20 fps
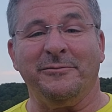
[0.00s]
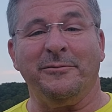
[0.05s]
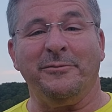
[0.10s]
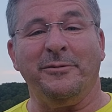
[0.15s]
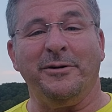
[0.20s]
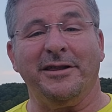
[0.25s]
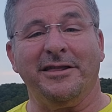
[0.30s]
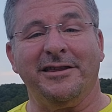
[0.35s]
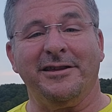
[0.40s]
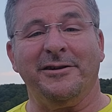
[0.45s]

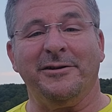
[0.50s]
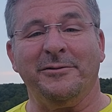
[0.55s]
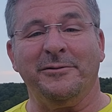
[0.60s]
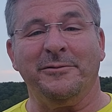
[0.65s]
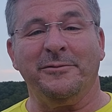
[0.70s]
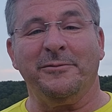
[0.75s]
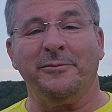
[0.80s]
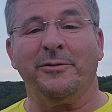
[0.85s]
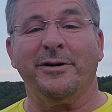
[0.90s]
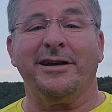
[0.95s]
with
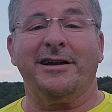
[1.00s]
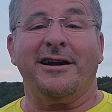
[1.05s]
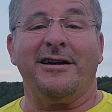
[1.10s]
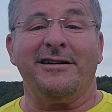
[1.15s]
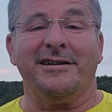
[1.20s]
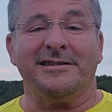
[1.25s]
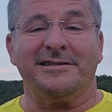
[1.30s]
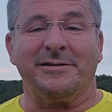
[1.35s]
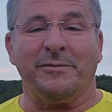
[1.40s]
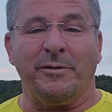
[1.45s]
you,
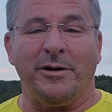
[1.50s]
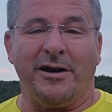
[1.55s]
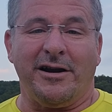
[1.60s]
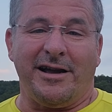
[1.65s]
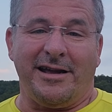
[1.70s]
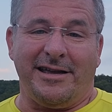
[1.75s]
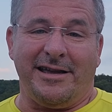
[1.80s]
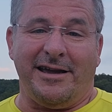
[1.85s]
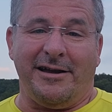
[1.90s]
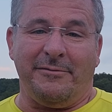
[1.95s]
regardless of where
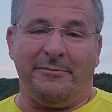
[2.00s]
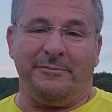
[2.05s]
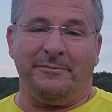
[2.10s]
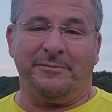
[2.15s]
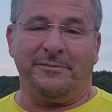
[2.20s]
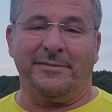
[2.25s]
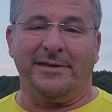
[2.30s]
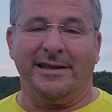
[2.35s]
I am.